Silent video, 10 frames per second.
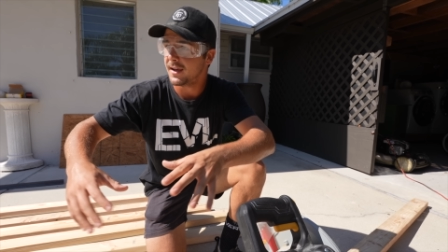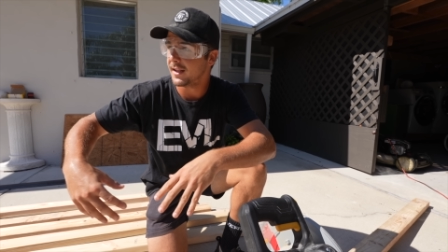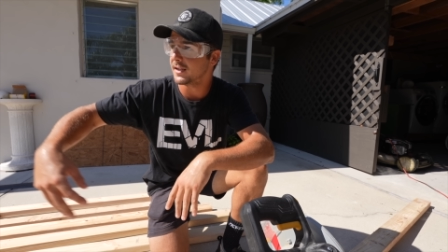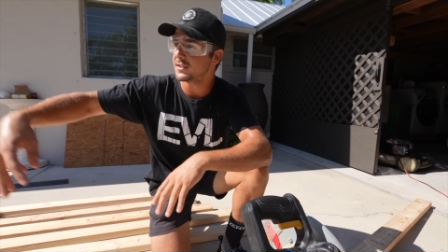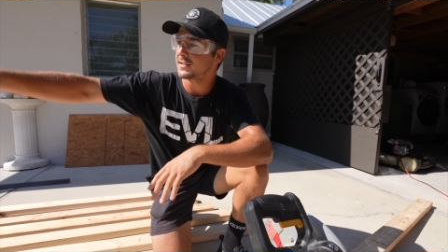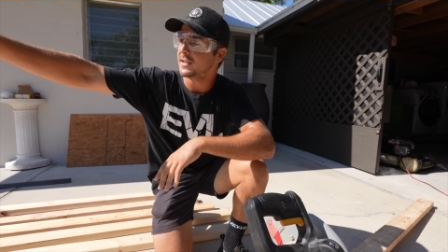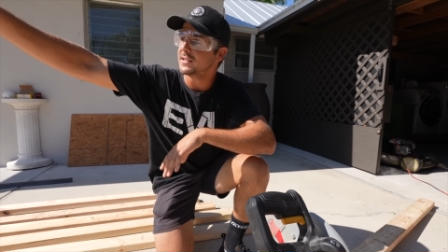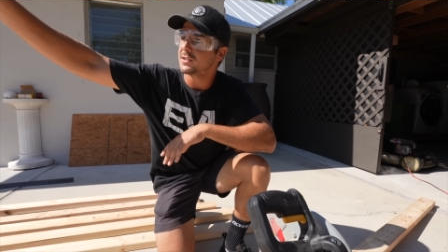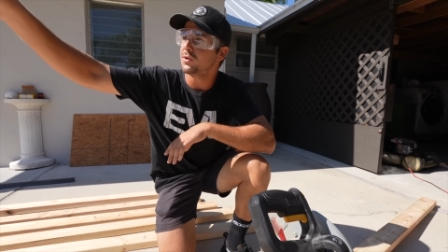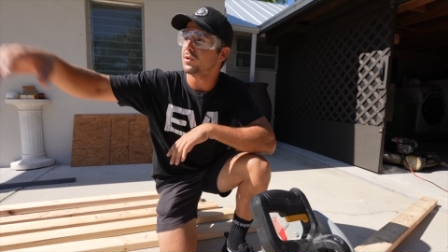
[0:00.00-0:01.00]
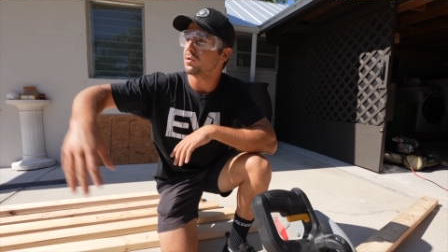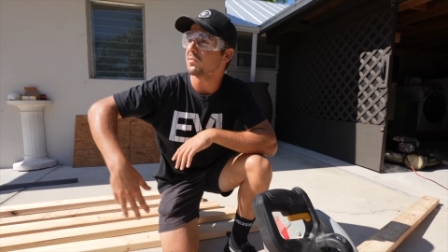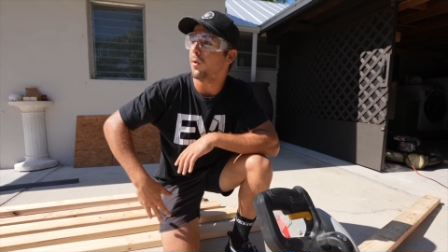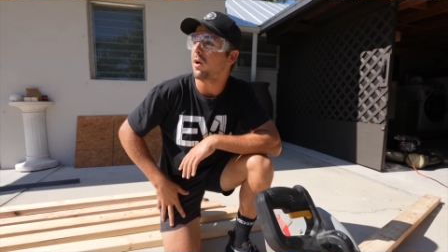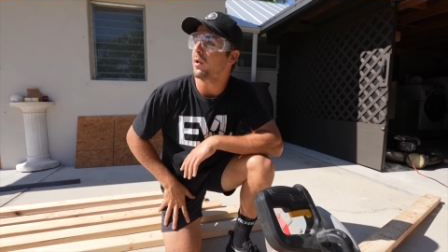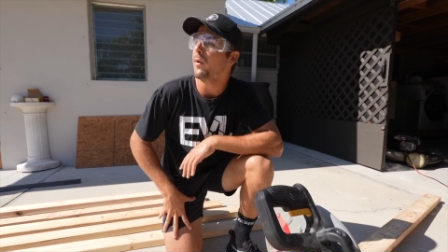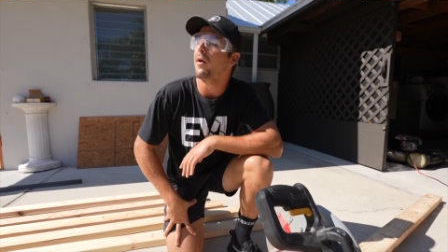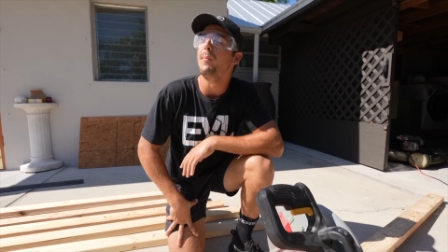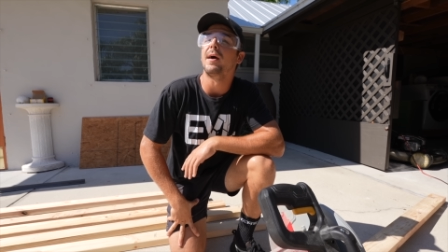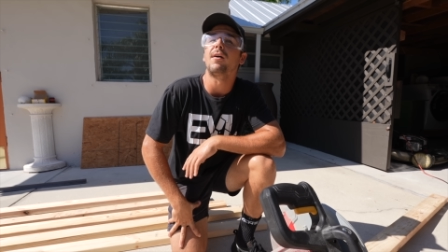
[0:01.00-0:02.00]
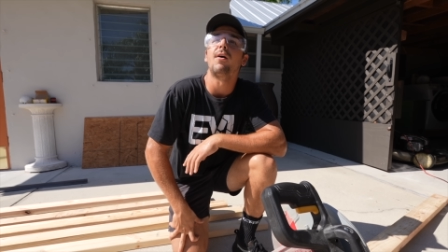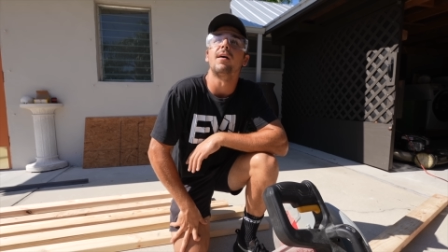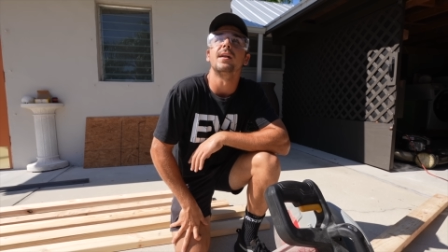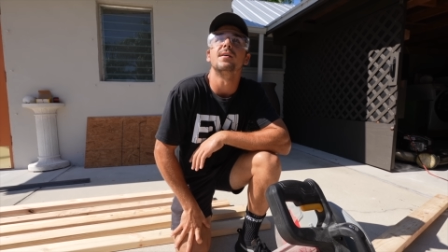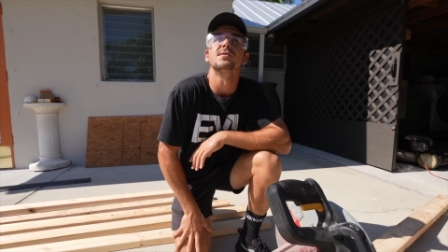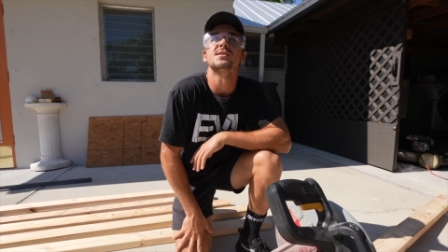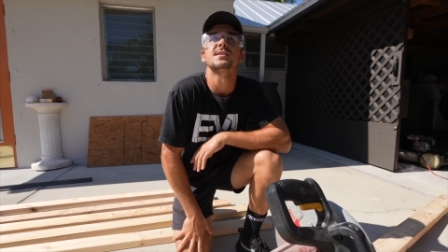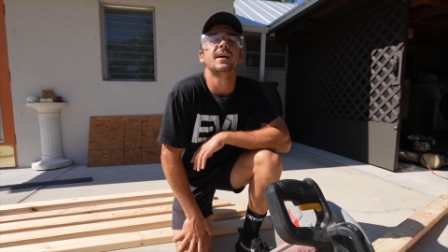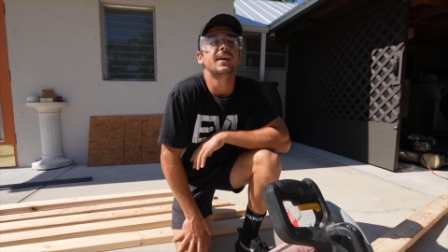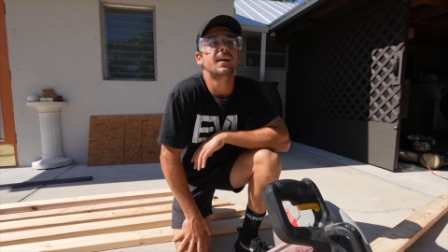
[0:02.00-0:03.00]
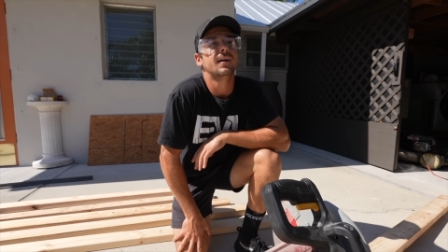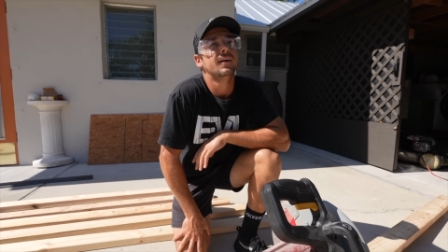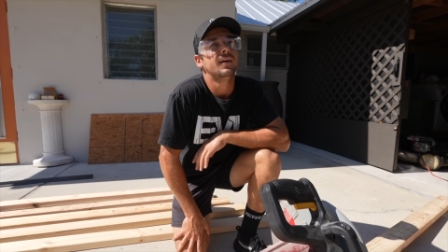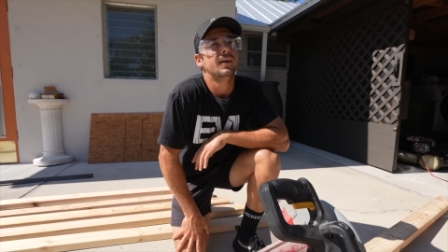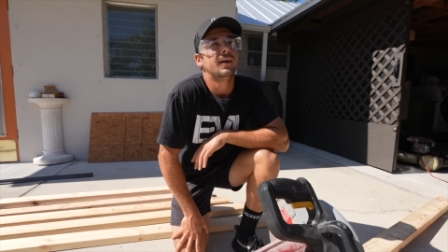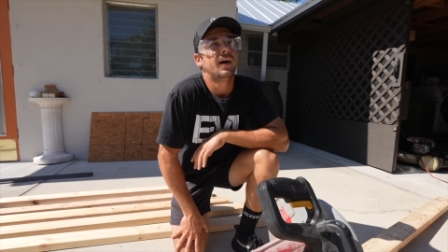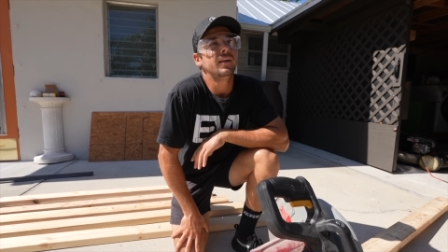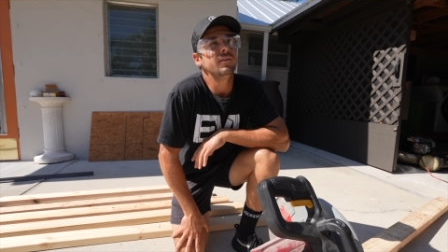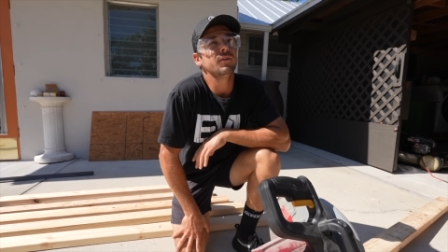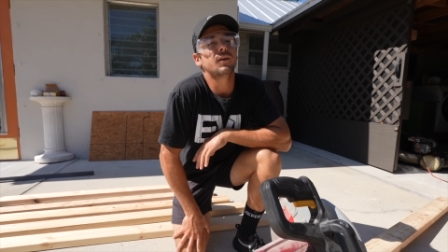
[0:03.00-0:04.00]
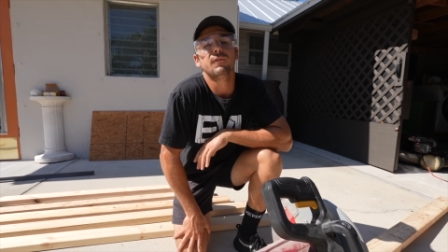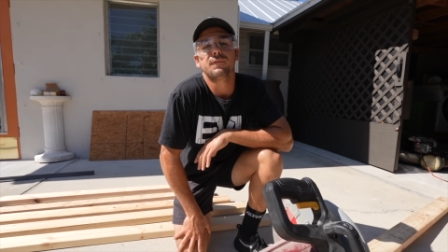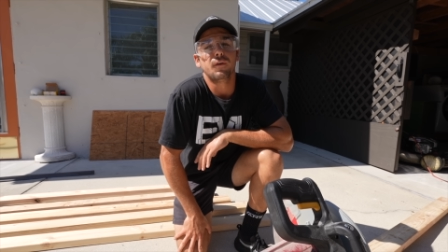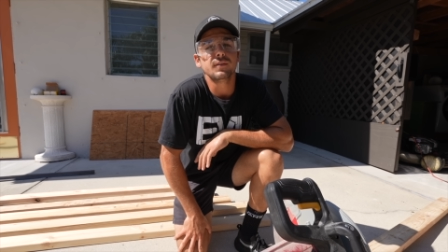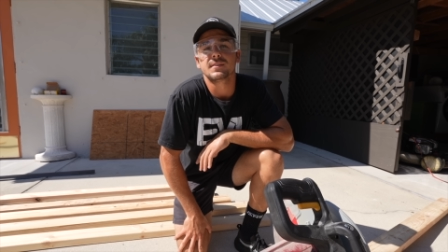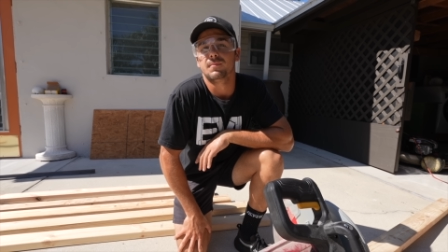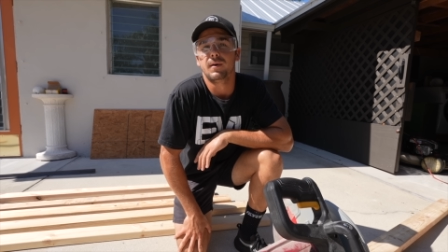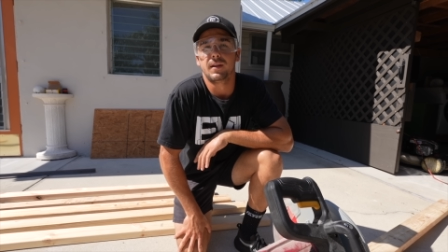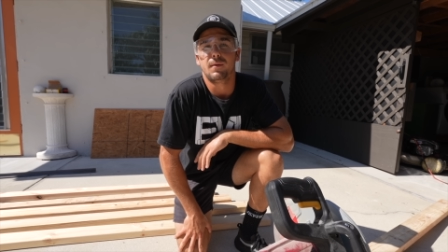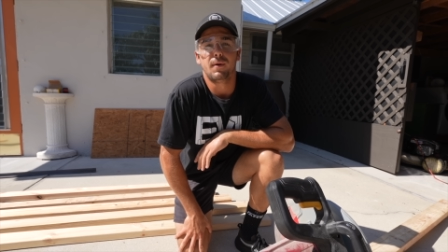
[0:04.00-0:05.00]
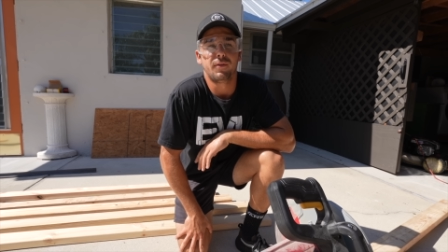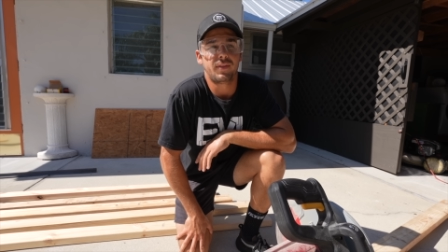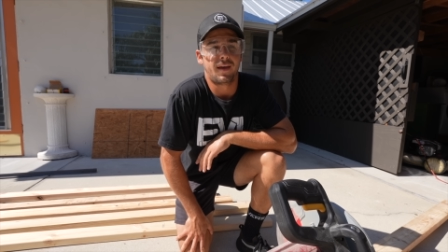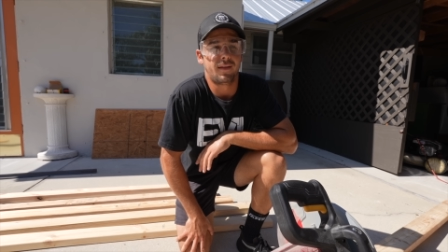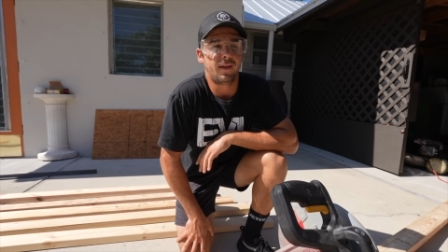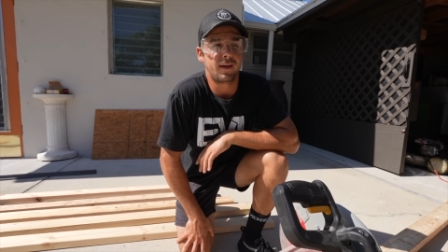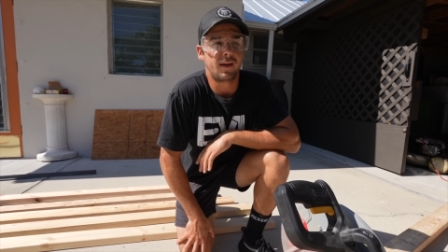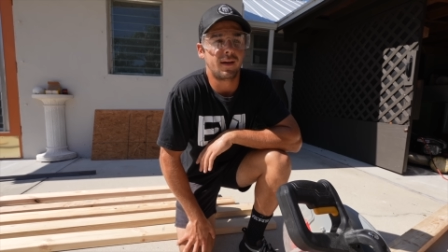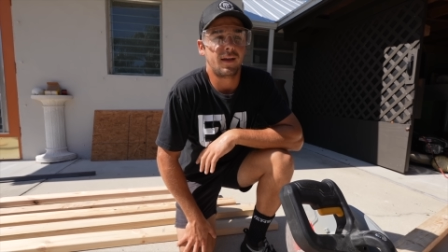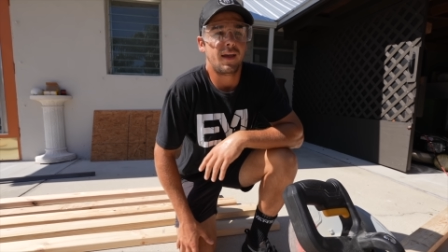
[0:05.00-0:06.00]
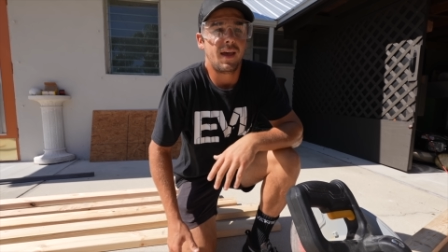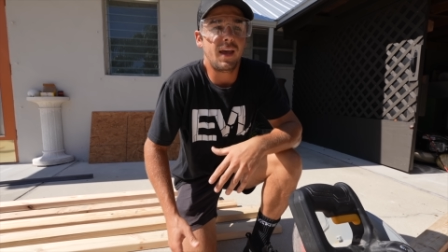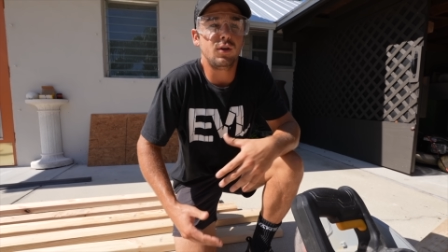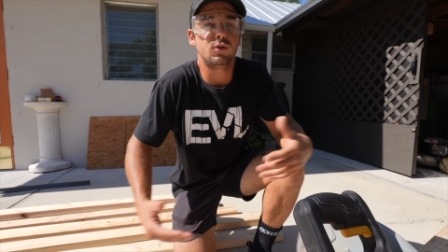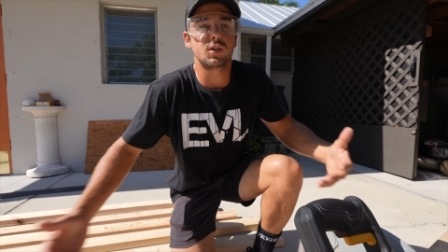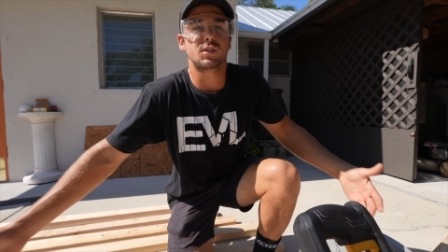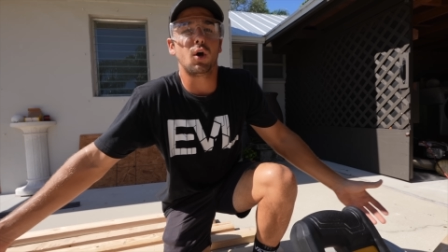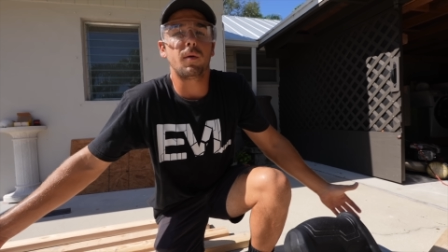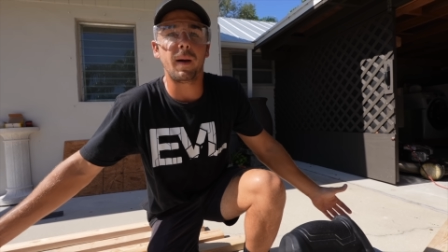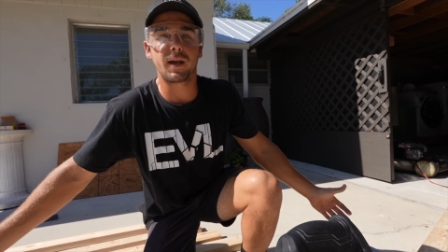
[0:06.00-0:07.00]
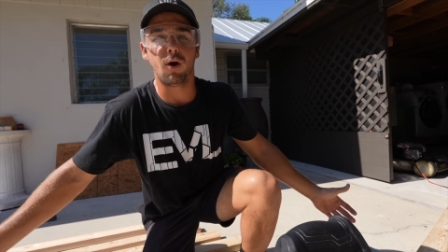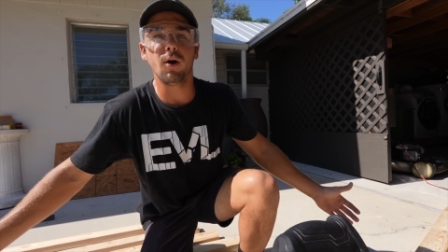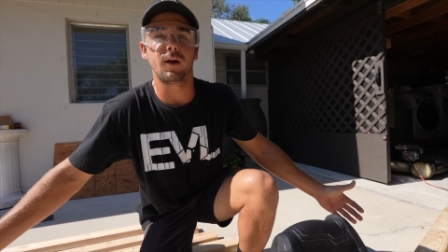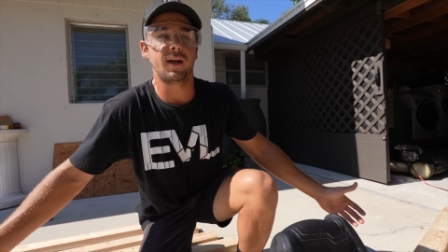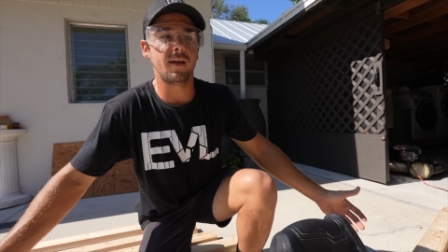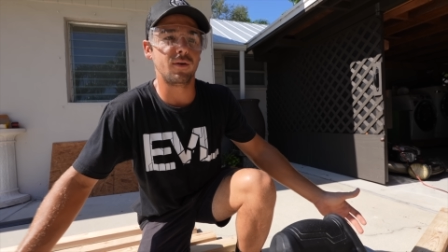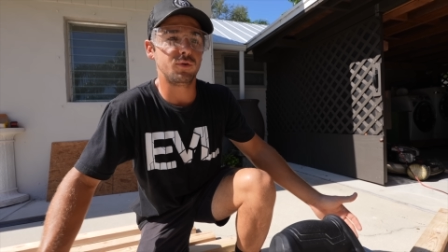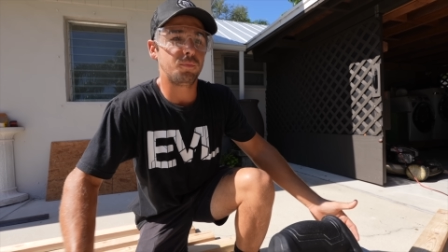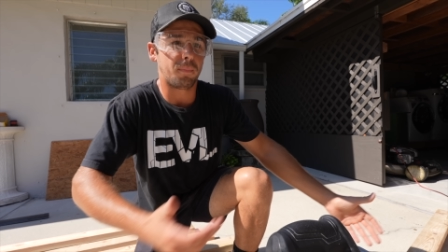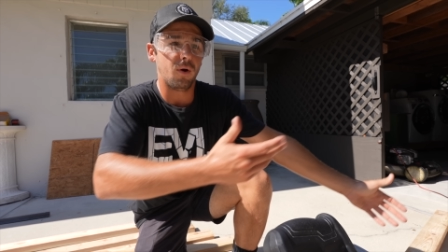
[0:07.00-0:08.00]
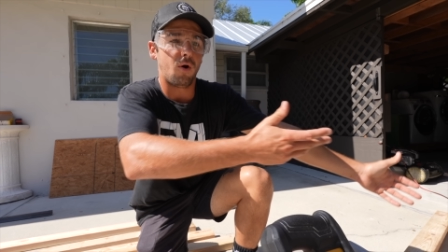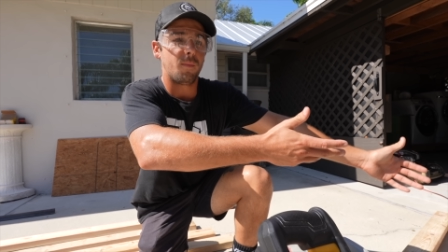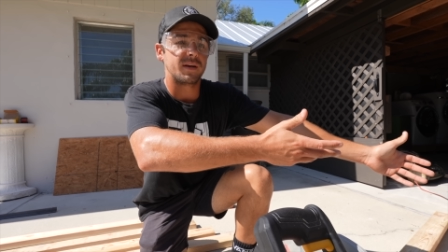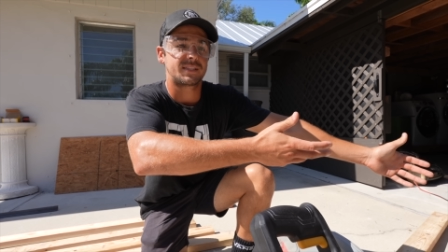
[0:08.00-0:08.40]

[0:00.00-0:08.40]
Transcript: And I just see these two dudes walking away with my cart. And I was just like, how do you even confront somebody about that? Like, hey, you just took my cart and you put all my